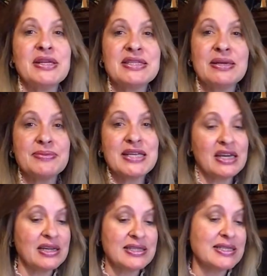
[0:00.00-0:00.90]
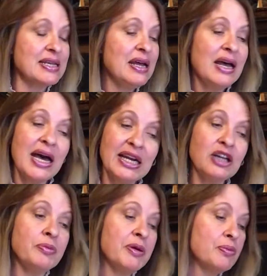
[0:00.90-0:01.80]
It seems like it's a
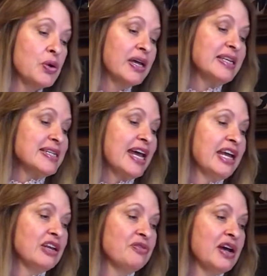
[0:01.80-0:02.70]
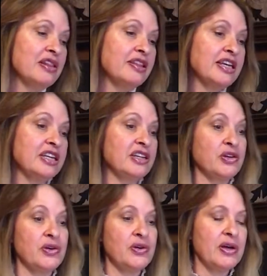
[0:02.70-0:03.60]
little bit more contained rather than
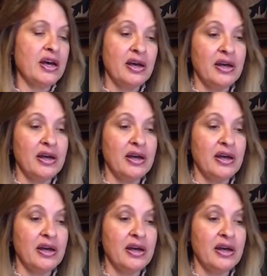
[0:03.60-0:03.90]
in your